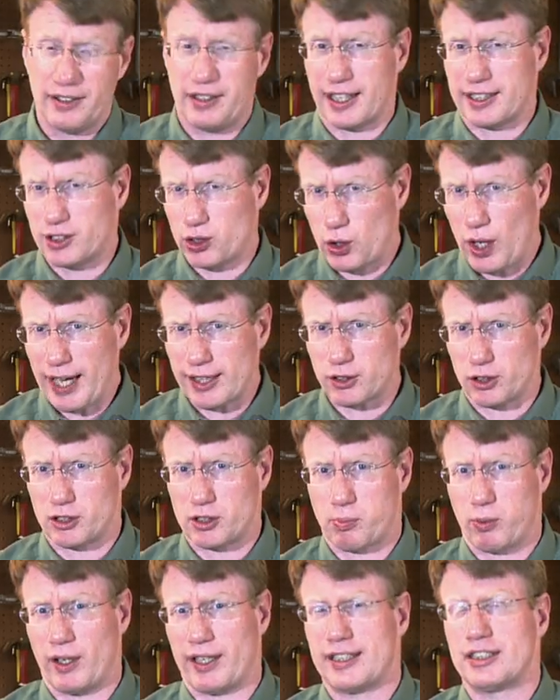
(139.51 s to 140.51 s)
and the extractor
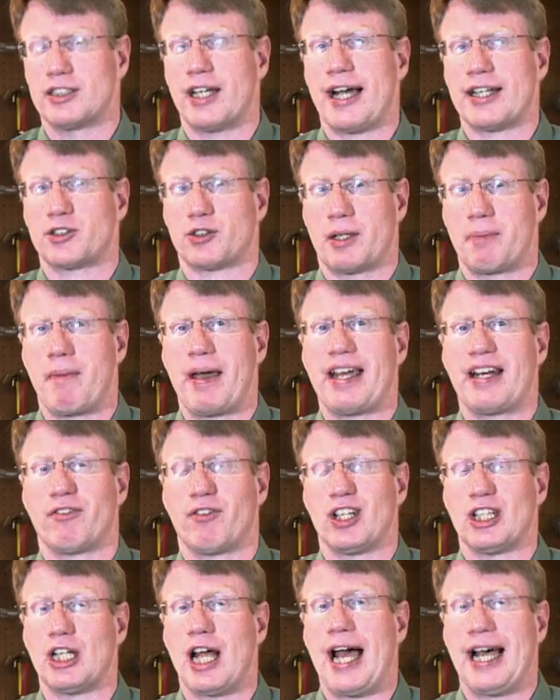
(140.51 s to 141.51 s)
spring is actually made of
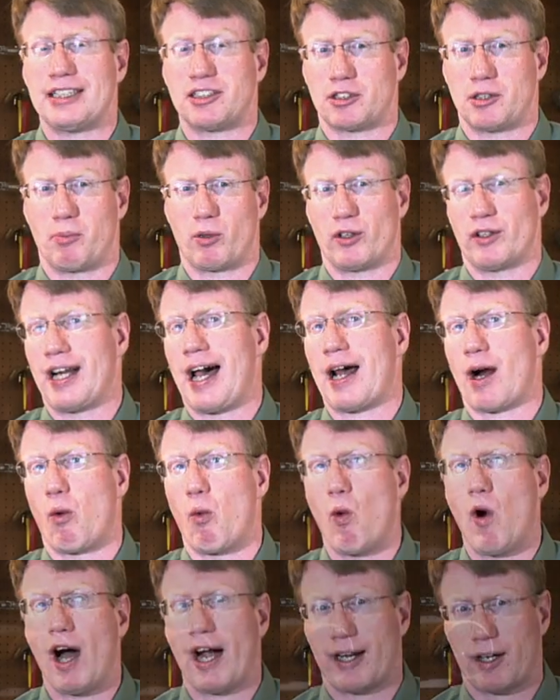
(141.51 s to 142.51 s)
elastomer, not a
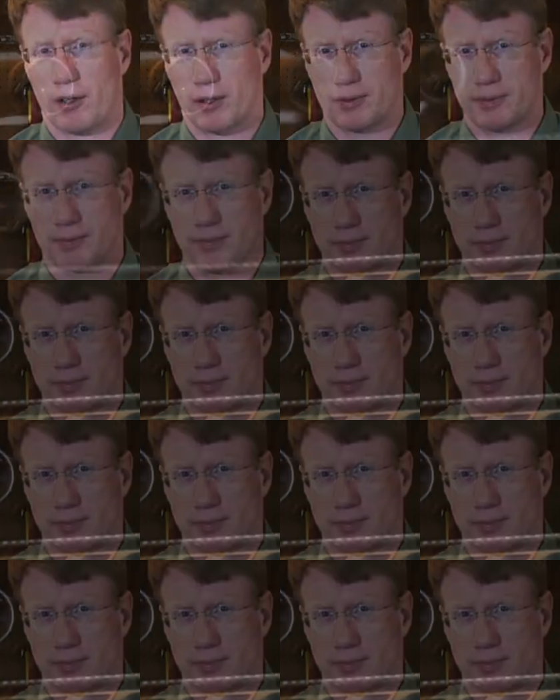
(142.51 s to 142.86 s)
wire.